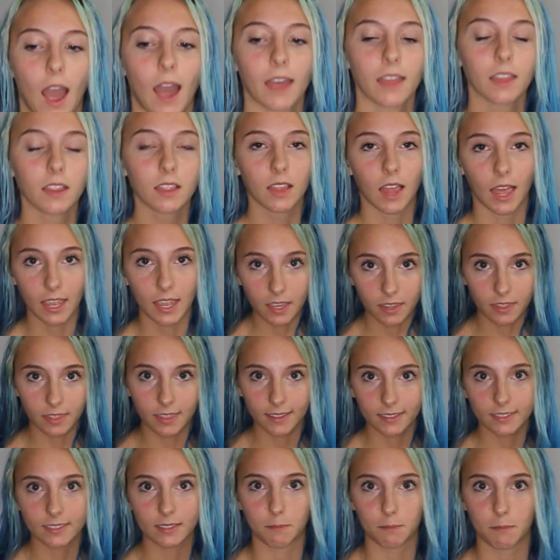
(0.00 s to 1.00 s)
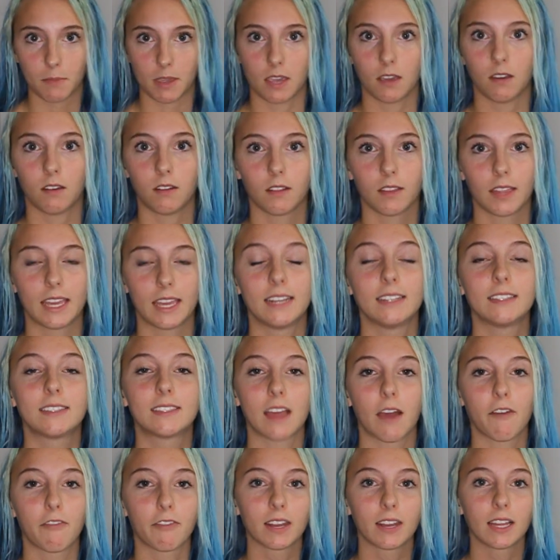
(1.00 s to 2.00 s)
I like this meal. It is
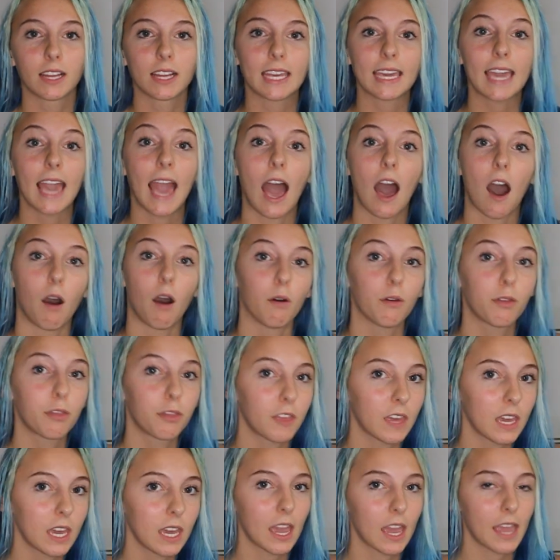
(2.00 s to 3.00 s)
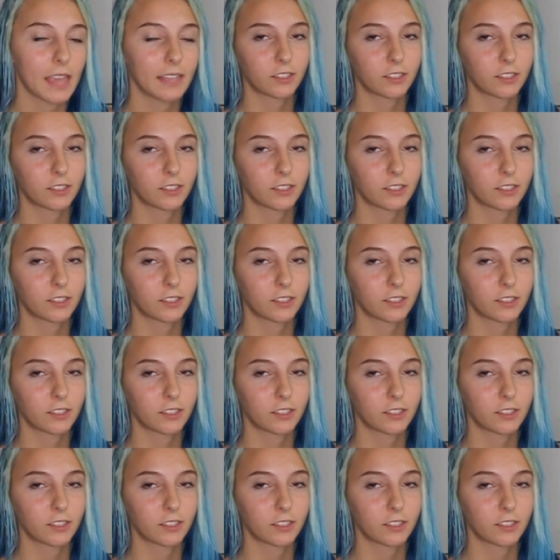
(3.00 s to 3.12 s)
definitely healthy.